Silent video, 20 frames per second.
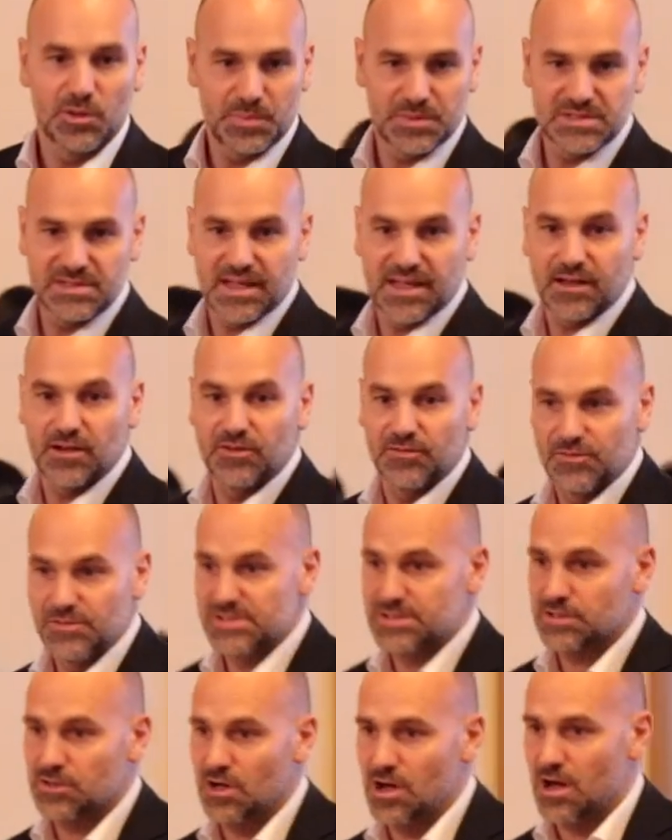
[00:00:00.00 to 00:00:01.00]
OpenStack on
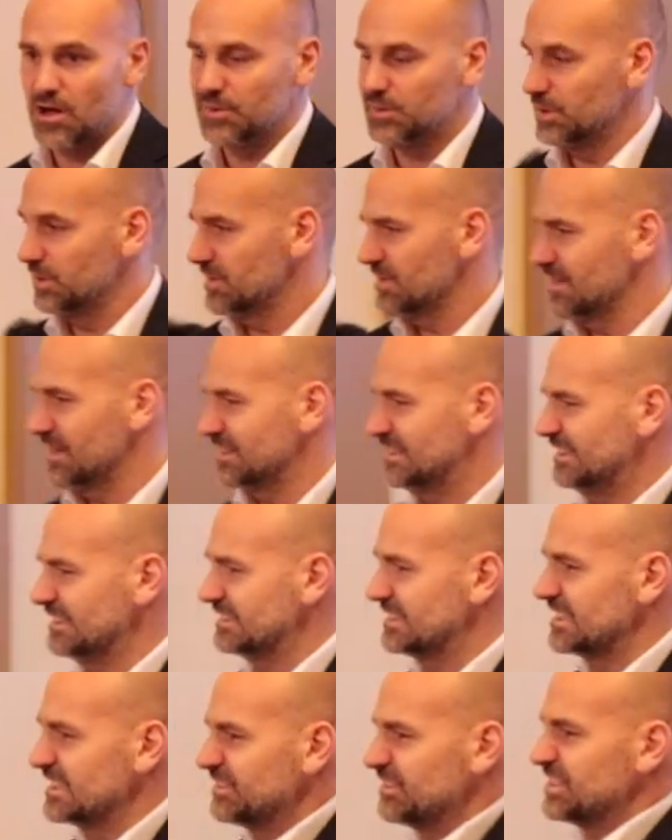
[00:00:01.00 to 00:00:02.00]
physical hardware.
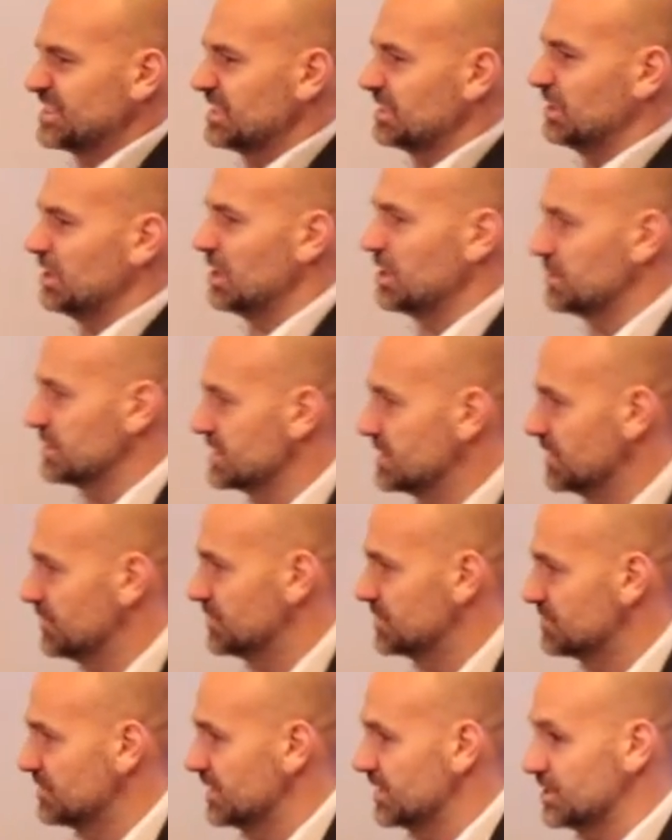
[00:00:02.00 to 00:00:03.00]
Jesus, physical hardware
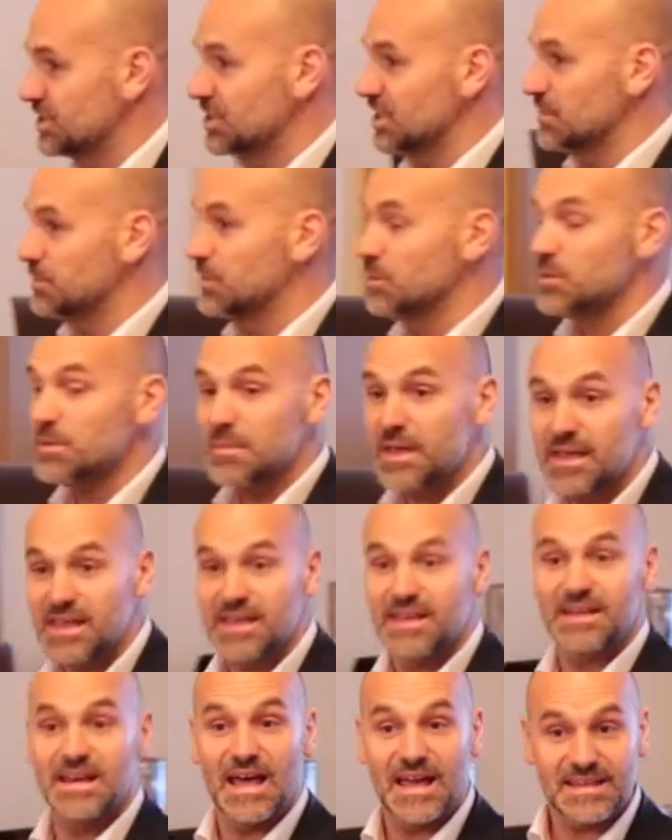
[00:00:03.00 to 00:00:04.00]
stuff is really shit. But we're
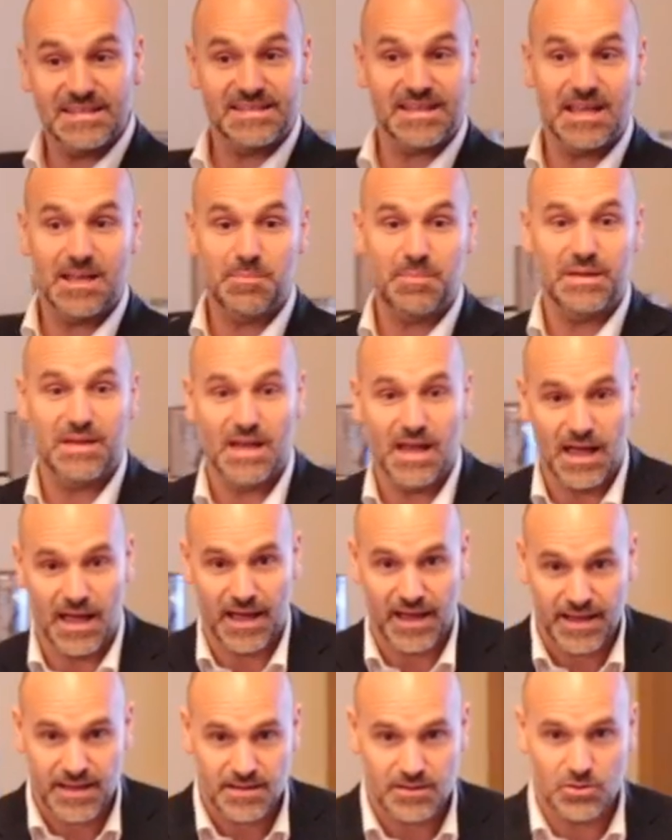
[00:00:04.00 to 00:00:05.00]
making a nice API
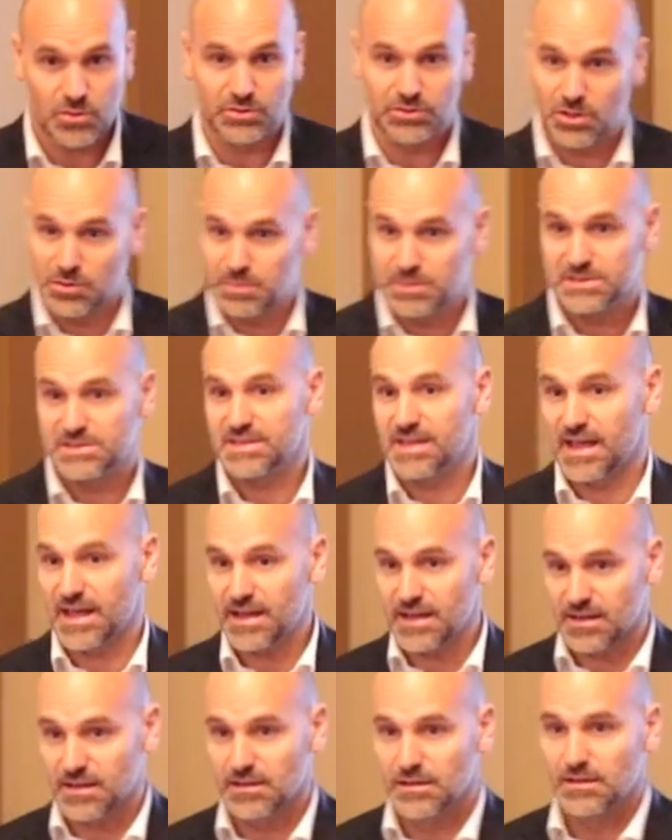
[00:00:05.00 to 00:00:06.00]
called
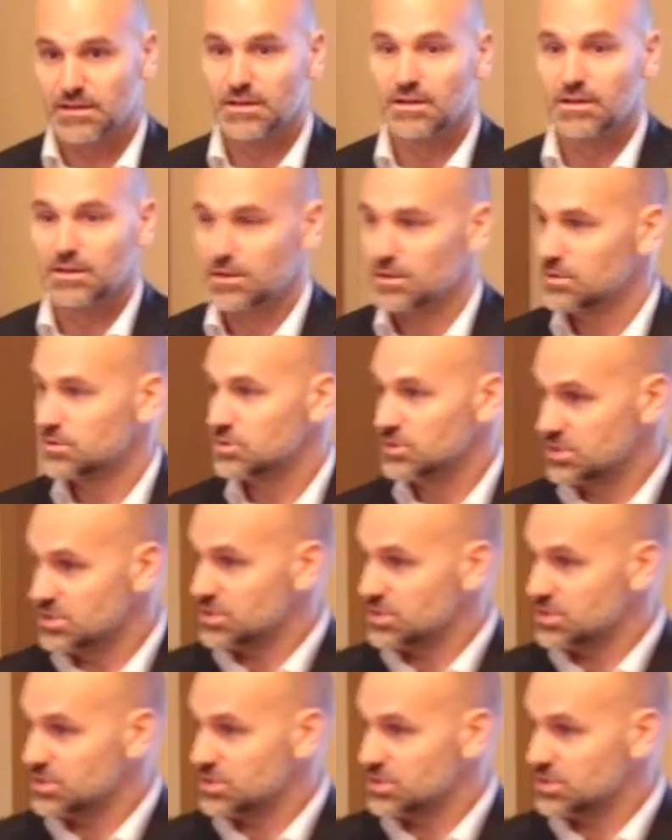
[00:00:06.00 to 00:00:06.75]
OpenStack to